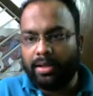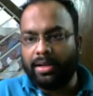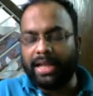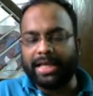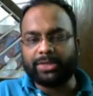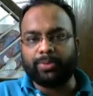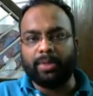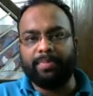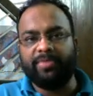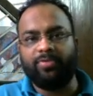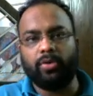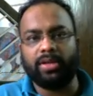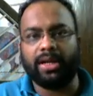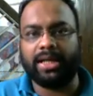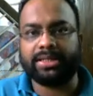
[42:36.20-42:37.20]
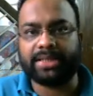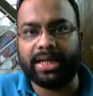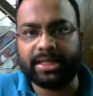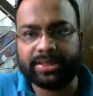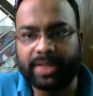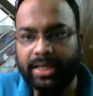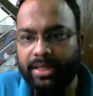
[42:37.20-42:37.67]
one before the last
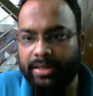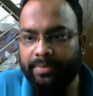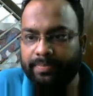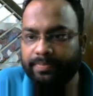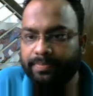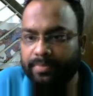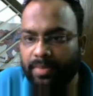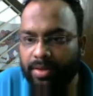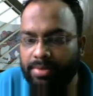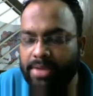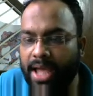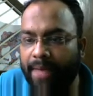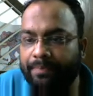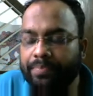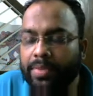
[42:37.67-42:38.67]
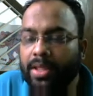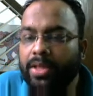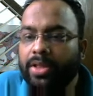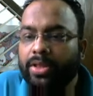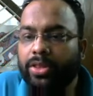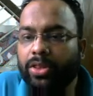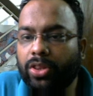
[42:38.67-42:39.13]
class, right? Yeah.
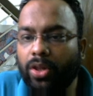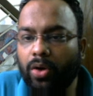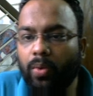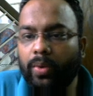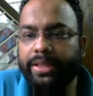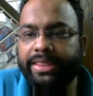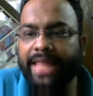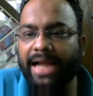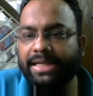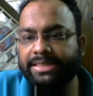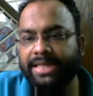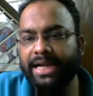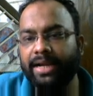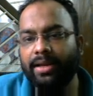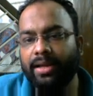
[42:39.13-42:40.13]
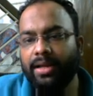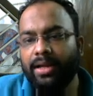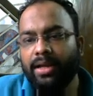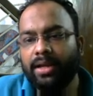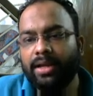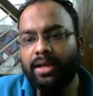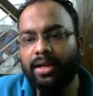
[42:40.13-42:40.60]
So with that said,
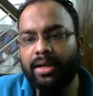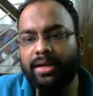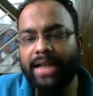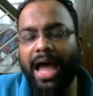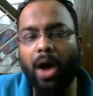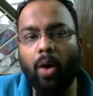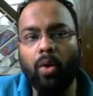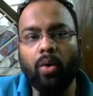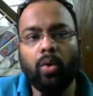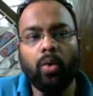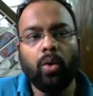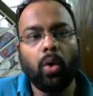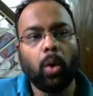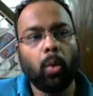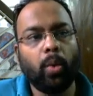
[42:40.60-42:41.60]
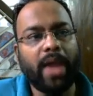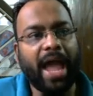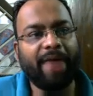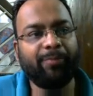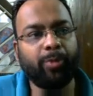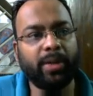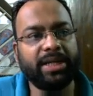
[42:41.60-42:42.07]
now we
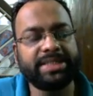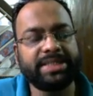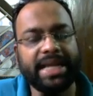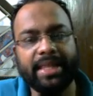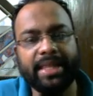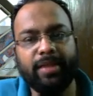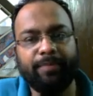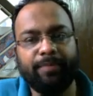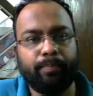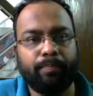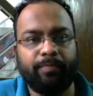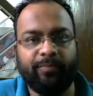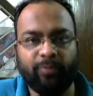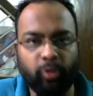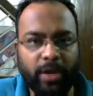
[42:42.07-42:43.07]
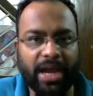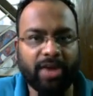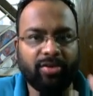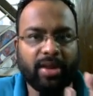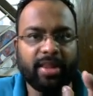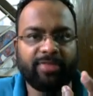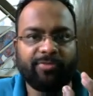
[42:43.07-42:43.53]
have to understand that the Fourier
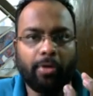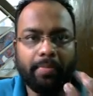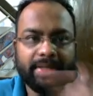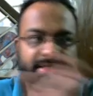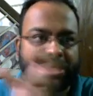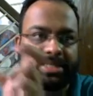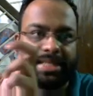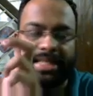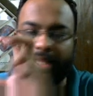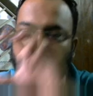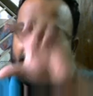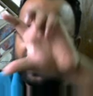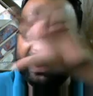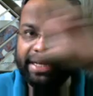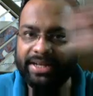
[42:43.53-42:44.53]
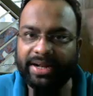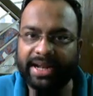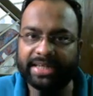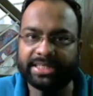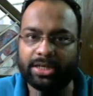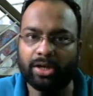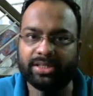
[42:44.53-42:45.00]
transform is just nothing but an
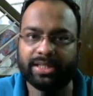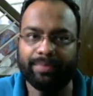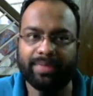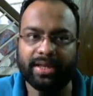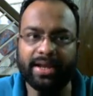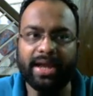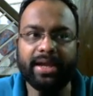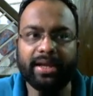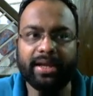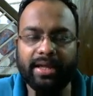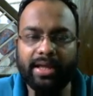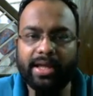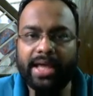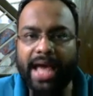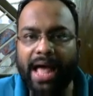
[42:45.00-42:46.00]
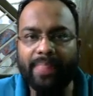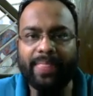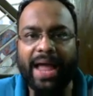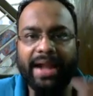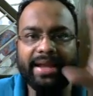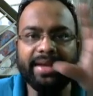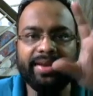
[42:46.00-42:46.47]
integration on something, right? And
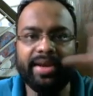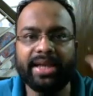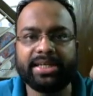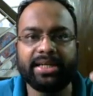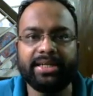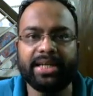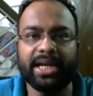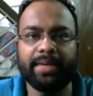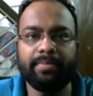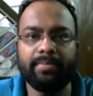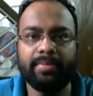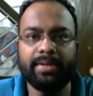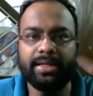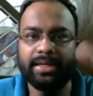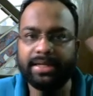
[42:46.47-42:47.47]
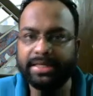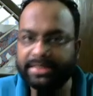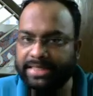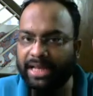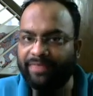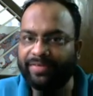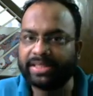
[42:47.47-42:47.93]
that integration term
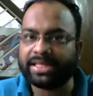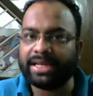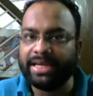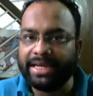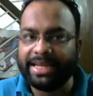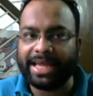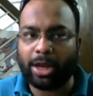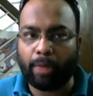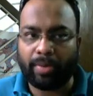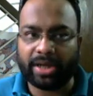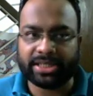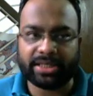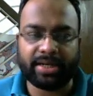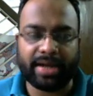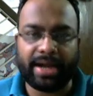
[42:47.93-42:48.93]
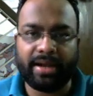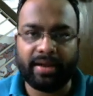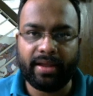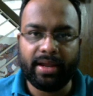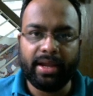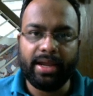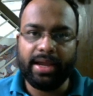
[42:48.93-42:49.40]
itself is a linear operation, right?
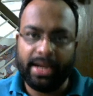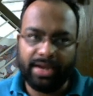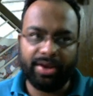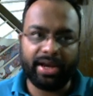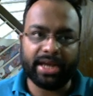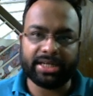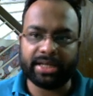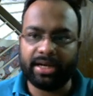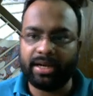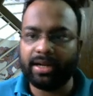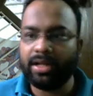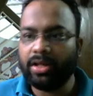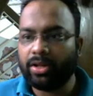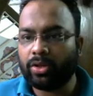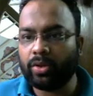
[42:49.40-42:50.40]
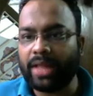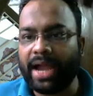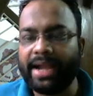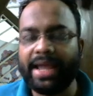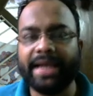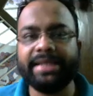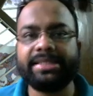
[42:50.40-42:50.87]
Integration. So the
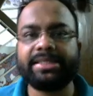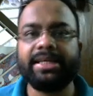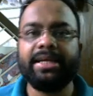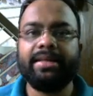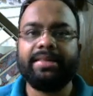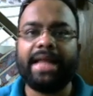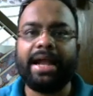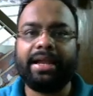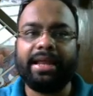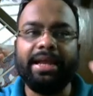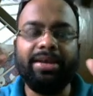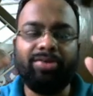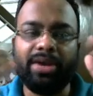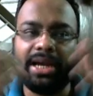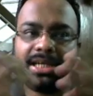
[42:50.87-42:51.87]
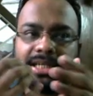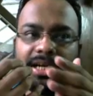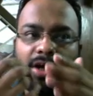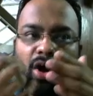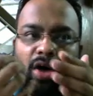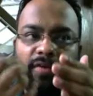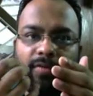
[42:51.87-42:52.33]
idea is that integration
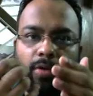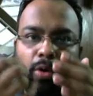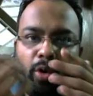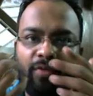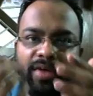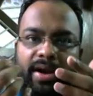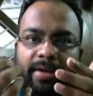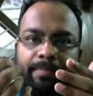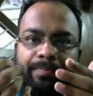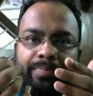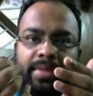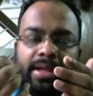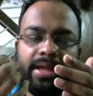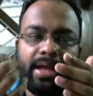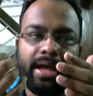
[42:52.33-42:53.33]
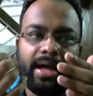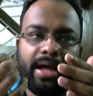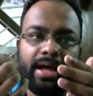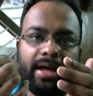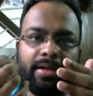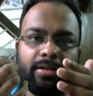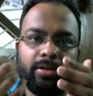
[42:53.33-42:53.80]
over
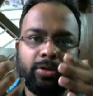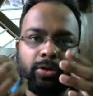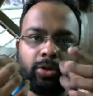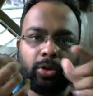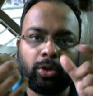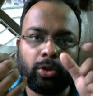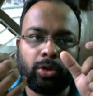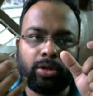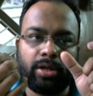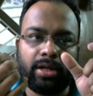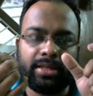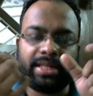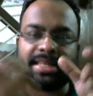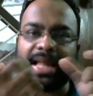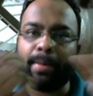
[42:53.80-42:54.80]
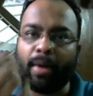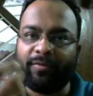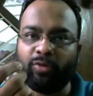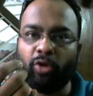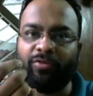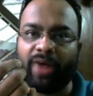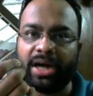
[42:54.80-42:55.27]
the sum of
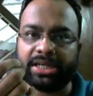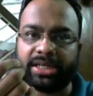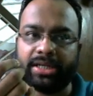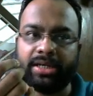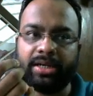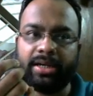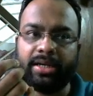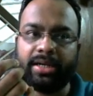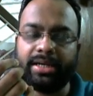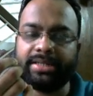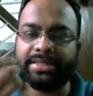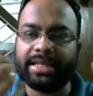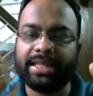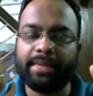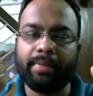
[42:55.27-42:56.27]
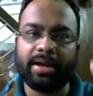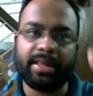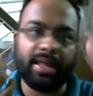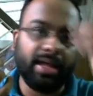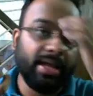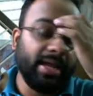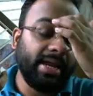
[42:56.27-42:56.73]
two function is nothing but
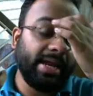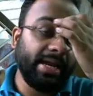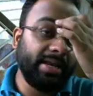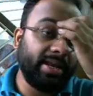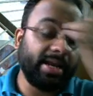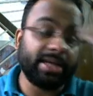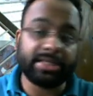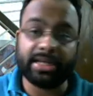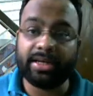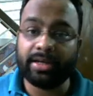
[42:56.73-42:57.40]
the integration